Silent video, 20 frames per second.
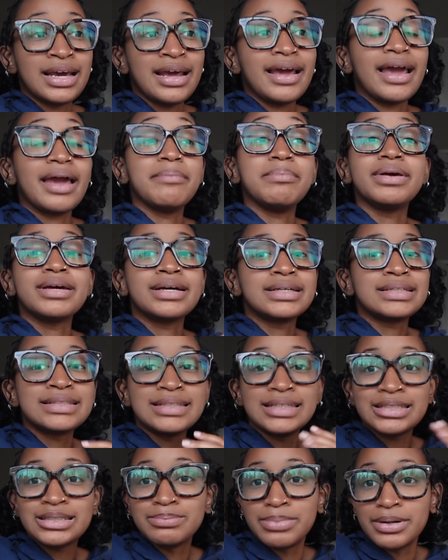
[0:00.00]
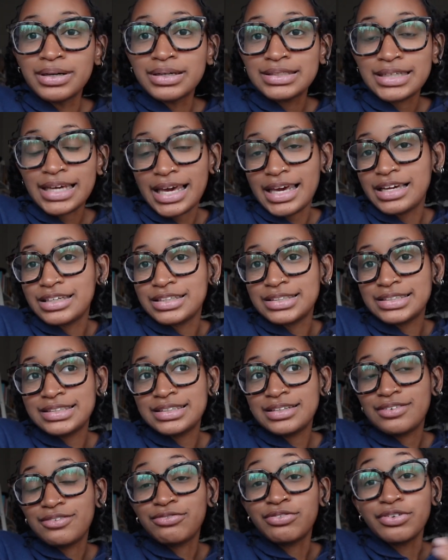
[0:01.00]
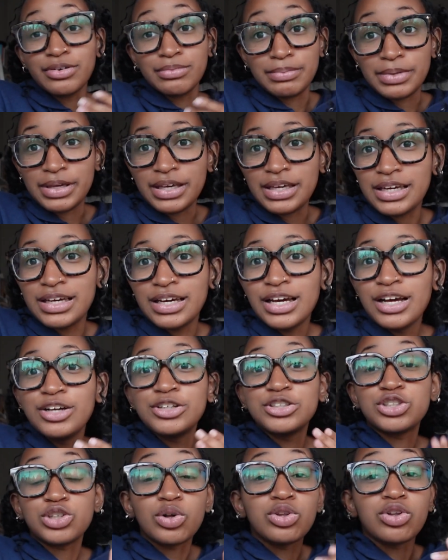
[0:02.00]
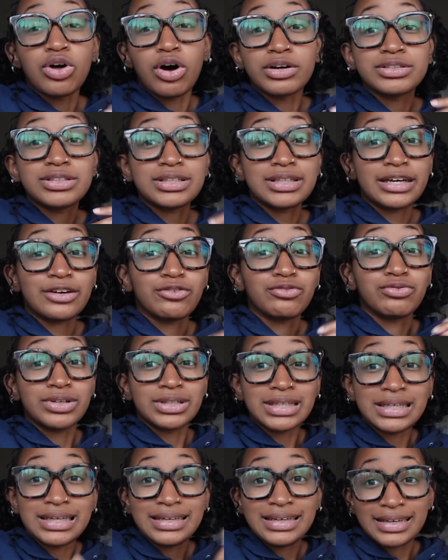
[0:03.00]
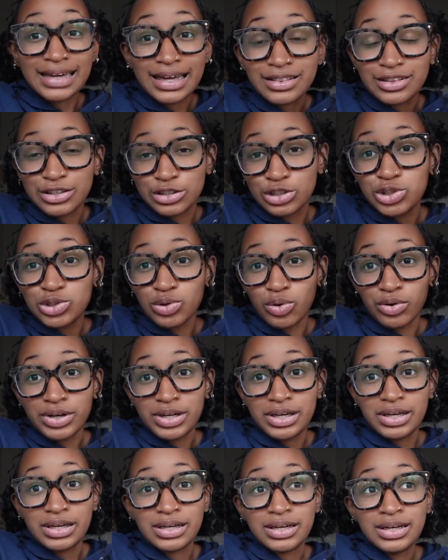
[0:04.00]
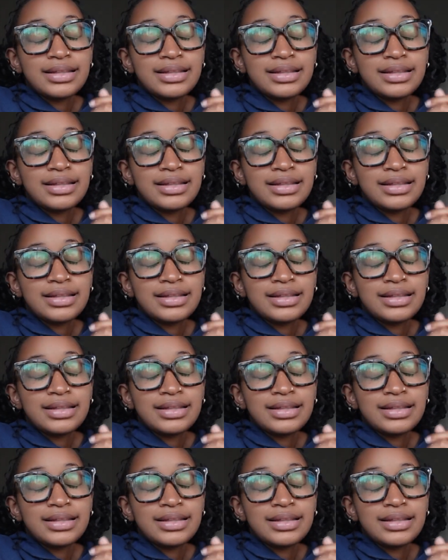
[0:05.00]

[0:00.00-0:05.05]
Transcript: And because this book takes for me so long to like really get the story,